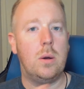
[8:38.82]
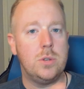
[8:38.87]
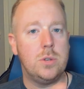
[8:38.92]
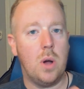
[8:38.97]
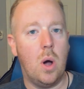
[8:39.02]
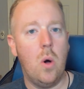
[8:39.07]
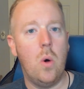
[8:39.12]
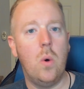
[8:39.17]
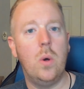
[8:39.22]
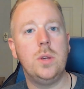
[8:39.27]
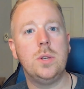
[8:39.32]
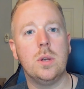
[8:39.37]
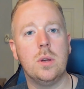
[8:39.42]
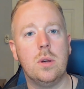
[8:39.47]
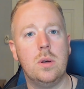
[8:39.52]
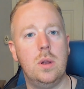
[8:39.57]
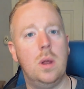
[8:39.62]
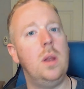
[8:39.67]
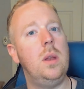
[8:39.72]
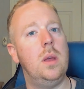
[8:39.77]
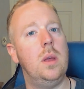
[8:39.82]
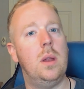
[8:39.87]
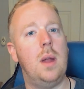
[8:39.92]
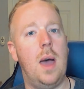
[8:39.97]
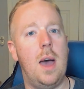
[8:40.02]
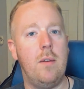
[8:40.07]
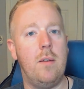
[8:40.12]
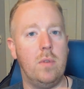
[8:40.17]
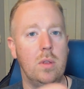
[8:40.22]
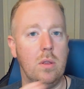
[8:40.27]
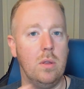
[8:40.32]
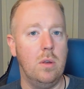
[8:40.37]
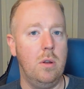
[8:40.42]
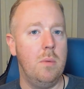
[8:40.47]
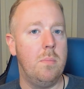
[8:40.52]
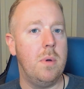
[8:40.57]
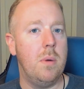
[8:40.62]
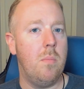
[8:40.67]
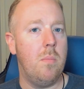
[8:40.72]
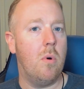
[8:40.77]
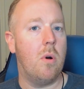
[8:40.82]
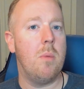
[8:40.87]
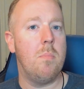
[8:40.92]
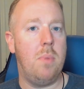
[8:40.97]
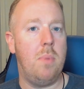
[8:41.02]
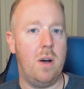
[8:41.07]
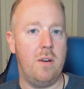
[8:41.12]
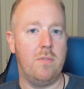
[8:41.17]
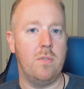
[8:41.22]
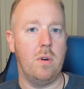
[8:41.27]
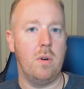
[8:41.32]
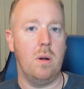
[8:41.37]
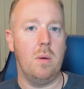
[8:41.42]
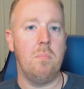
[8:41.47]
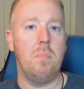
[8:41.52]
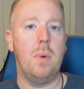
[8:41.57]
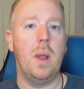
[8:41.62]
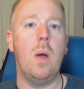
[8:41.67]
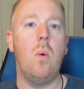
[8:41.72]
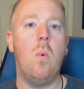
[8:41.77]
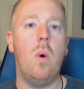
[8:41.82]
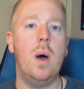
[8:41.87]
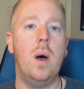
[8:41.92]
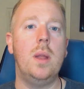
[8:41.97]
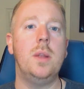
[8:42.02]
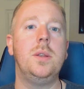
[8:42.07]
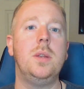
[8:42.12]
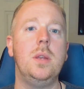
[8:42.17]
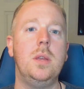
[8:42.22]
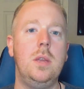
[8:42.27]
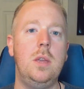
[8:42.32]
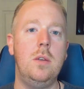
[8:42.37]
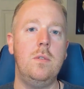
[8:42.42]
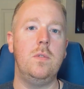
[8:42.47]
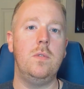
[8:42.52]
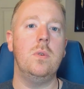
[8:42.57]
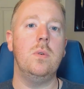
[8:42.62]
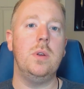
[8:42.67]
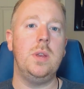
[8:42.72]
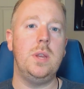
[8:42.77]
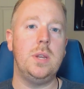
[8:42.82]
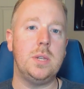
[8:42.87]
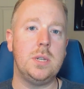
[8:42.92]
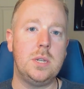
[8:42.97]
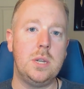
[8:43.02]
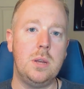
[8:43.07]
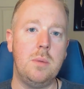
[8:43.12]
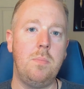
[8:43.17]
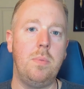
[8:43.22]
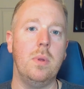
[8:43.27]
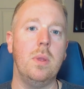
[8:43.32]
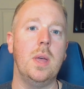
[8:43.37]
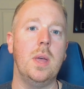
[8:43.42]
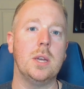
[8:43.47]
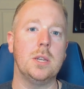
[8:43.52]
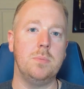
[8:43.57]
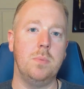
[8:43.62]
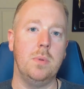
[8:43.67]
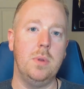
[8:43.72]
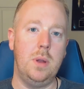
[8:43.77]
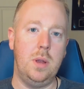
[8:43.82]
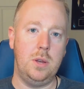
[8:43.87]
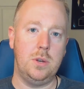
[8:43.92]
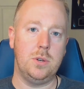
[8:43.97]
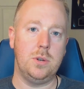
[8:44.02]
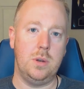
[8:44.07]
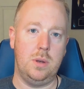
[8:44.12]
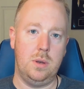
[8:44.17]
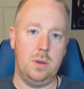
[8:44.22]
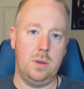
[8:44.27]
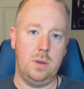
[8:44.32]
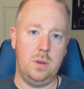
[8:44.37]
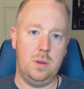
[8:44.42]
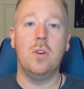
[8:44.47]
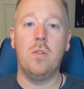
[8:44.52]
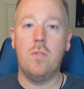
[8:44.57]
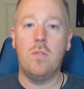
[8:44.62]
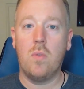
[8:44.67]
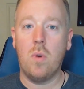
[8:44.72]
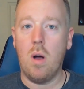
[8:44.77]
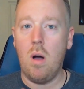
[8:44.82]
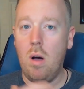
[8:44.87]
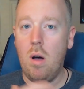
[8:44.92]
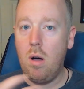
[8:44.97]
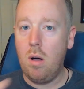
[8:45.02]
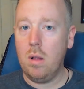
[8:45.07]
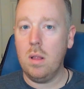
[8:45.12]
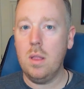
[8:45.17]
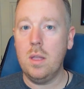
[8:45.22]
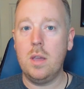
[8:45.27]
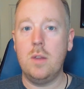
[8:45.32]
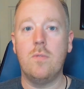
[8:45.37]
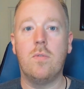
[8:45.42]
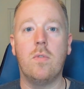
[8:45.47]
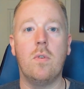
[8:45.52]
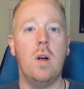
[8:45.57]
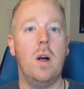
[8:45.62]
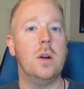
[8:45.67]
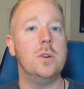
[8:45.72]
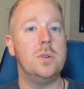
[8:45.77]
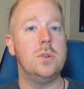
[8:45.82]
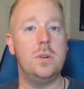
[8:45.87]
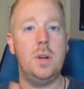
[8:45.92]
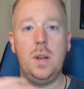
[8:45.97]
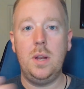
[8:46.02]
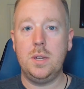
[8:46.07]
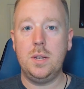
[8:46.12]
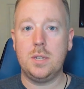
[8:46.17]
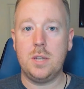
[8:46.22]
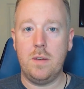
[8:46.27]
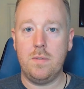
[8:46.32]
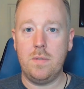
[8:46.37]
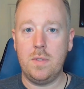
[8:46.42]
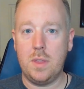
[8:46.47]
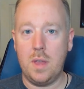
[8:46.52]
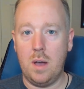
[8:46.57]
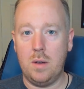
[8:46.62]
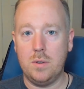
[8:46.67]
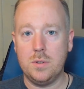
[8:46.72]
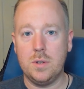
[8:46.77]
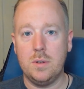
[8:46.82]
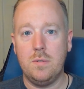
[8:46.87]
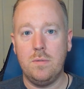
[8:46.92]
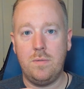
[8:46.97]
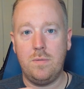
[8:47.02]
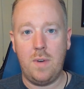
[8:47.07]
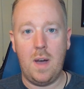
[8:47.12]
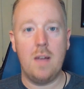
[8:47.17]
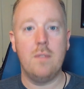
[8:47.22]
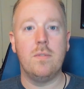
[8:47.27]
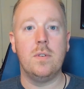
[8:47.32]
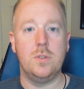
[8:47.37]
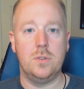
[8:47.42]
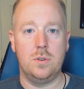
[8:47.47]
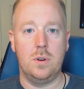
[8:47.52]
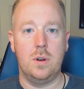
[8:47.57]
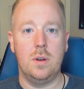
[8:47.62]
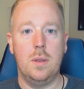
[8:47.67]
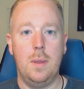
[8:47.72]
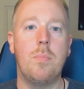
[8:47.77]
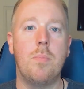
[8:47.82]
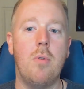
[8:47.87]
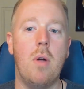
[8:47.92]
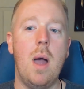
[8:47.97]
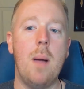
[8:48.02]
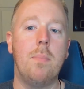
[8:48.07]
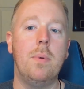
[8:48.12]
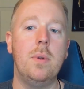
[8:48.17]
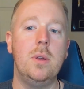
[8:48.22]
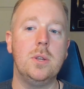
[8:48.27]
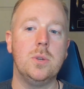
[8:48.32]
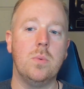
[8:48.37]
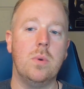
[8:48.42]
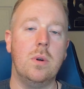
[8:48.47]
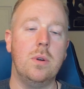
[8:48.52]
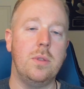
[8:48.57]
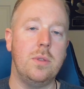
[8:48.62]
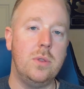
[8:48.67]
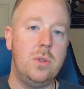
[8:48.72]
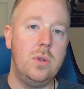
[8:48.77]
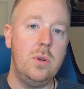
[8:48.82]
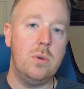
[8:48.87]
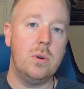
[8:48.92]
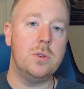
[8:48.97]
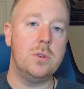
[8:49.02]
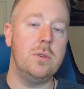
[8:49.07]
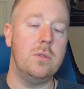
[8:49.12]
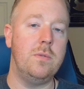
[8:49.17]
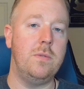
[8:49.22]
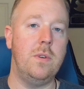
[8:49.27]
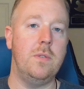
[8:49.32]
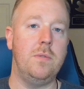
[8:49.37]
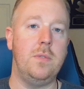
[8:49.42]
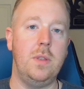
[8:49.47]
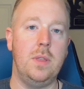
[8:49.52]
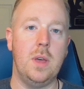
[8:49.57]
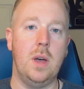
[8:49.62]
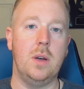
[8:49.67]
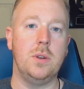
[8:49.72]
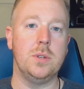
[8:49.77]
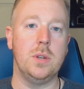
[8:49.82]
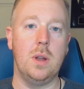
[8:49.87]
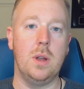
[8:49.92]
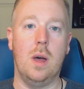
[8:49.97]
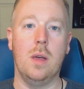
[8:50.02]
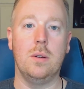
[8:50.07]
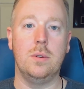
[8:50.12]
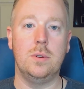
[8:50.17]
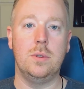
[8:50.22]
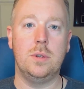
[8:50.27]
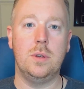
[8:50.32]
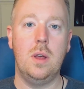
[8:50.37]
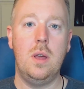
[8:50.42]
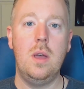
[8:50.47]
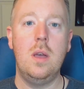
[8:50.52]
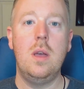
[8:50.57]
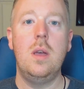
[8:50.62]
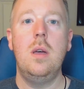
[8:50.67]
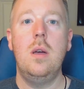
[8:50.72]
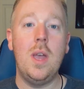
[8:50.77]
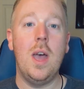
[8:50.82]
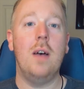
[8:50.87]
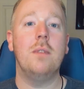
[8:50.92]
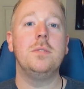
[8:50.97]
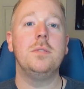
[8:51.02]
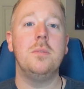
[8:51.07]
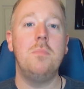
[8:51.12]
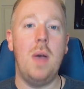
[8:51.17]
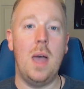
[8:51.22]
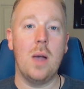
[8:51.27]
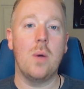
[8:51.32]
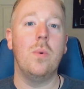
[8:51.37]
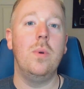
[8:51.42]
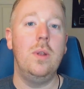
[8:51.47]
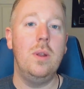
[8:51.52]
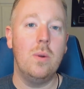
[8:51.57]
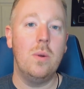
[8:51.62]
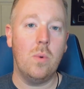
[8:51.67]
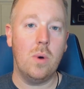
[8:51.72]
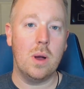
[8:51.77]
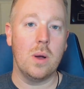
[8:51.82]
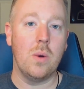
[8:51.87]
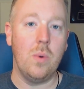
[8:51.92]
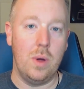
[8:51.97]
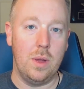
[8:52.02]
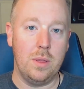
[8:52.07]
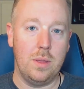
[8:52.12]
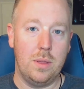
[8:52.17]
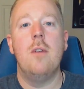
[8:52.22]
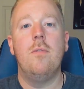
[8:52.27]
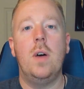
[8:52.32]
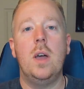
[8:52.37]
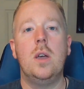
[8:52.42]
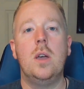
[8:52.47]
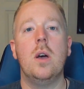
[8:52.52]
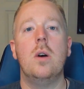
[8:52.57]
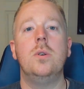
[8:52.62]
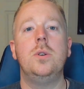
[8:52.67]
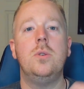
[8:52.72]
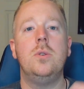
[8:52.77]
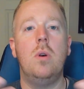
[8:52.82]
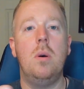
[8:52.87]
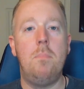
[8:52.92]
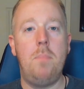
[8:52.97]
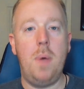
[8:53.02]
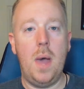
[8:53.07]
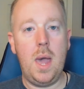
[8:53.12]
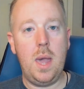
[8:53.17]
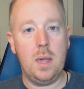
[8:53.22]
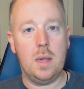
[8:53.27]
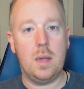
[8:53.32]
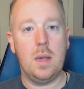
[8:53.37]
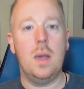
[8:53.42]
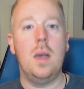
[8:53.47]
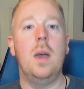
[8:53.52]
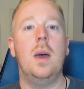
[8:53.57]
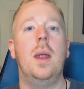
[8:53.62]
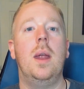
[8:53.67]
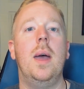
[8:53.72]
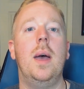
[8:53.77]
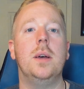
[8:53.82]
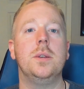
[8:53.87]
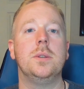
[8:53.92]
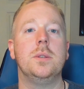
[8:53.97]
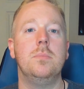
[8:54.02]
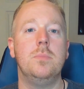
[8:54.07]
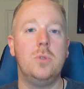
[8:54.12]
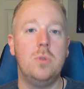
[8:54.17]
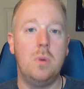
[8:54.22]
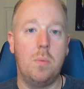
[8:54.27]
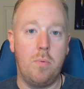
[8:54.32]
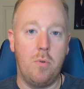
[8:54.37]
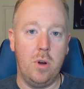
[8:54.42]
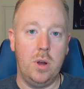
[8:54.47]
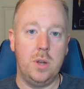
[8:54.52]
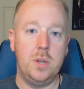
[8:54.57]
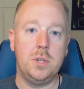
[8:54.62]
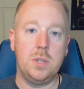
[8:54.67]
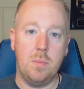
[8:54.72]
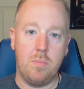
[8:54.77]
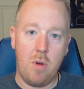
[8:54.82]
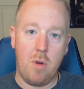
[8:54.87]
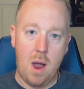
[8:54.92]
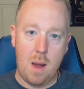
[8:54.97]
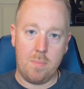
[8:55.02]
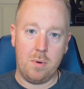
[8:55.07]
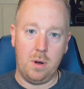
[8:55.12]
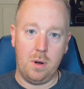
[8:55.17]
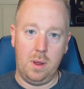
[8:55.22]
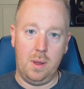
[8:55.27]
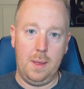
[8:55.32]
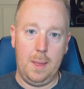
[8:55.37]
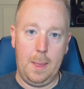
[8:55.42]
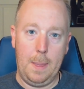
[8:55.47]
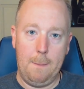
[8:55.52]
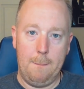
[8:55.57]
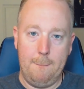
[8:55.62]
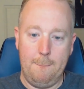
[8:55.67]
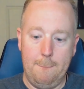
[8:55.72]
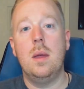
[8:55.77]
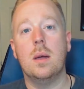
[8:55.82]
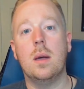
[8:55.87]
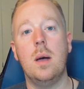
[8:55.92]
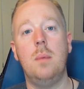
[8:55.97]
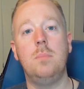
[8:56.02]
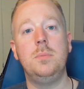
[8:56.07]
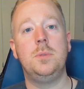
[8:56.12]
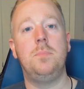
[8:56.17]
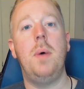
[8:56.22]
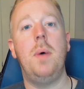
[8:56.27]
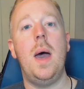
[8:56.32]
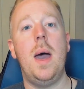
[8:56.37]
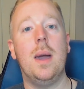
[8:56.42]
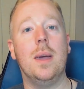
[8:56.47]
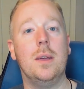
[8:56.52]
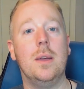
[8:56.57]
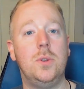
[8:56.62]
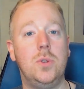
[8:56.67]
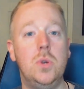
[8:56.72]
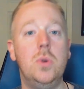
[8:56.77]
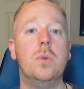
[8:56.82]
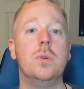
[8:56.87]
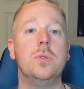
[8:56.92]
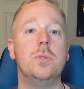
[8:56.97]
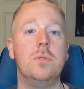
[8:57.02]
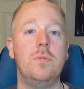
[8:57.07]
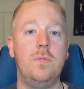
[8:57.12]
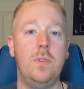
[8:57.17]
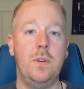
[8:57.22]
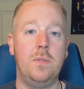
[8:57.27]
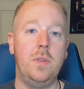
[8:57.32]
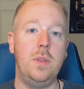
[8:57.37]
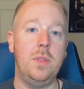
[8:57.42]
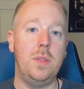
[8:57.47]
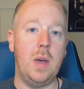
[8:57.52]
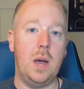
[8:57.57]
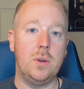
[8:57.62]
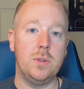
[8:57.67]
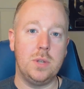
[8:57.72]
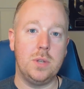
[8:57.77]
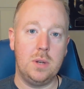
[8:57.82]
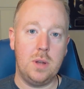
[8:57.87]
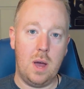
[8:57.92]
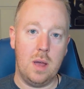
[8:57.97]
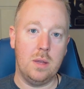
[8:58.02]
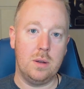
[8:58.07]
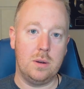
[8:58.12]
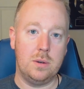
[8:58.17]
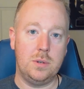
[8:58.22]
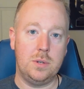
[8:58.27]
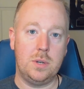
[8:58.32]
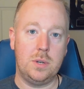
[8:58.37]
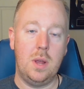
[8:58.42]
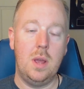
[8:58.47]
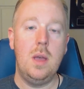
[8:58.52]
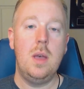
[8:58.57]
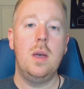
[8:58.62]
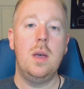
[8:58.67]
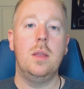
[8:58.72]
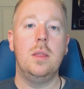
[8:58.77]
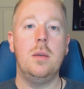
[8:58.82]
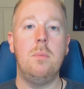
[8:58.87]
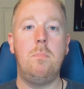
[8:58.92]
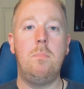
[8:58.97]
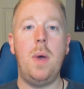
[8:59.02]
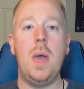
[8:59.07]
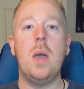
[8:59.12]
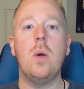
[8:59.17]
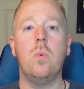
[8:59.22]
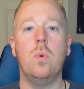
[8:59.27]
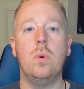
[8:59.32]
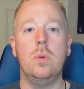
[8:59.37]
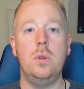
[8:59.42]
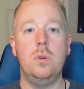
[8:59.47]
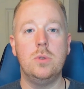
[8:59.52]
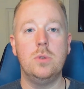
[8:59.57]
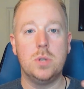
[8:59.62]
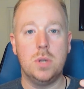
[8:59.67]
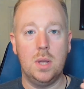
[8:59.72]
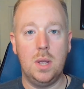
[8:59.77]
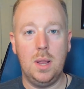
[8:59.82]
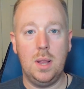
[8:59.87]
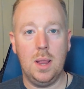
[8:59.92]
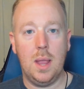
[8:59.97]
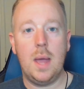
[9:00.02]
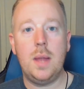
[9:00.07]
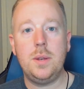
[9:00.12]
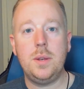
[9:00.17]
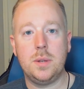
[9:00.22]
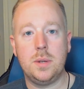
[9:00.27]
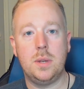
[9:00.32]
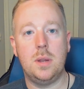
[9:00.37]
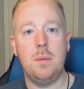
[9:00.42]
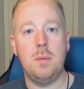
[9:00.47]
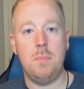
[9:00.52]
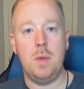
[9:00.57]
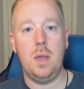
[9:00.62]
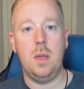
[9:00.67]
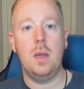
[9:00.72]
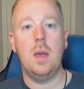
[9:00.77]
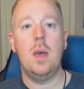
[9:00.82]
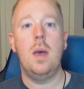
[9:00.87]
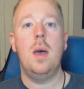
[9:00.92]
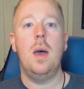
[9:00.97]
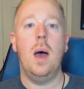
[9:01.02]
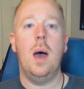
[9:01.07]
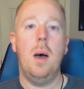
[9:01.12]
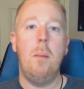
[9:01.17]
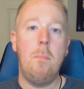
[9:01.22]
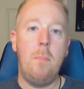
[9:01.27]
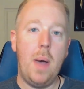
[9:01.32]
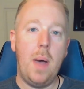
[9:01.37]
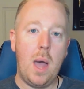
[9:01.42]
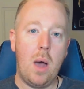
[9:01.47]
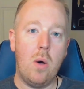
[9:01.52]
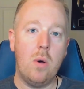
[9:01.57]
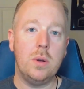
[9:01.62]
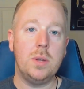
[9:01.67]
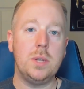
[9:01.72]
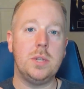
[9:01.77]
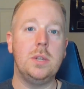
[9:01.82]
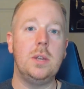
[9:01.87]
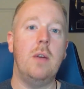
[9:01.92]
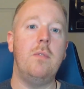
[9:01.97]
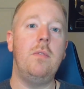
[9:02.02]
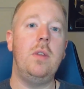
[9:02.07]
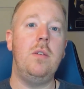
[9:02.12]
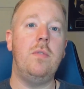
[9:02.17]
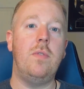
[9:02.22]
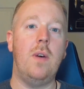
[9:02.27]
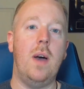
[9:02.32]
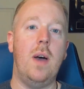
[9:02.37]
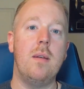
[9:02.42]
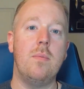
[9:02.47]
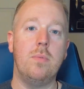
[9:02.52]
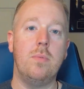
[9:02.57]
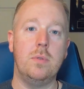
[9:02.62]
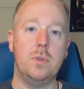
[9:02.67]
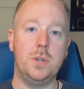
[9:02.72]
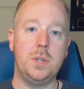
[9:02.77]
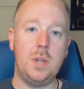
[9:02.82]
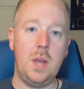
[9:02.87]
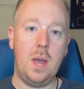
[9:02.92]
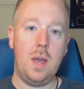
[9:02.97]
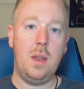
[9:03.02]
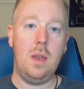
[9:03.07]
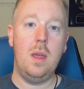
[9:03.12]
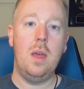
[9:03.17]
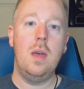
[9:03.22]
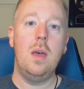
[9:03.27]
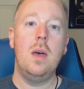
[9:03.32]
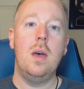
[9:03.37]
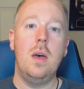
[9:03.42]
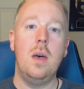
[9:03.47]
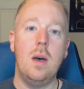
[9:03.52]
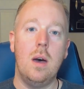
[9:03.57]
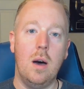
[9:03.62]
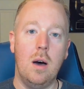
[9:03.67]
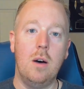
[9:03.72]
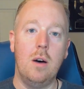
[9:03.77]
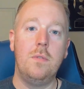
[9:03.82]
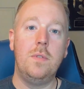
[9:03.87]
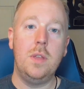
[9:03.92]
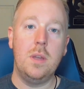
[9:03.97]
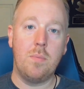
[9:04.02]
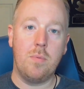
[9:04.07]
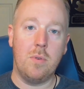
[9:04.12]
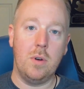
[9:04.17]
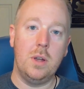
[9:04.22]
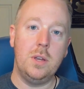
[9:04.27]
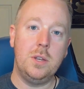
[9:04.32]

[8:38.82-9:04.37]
Now, it's always a good idea to have a little bit more buffer, but I wanted to give you a simple explanation. So if we're all in for $187,500 and the property is worth $250,000, we have some equity to work with. If I go to a bank and I ask them to appraise the property and it comes back at $250,000, the bank will usually lend to me about 75% of the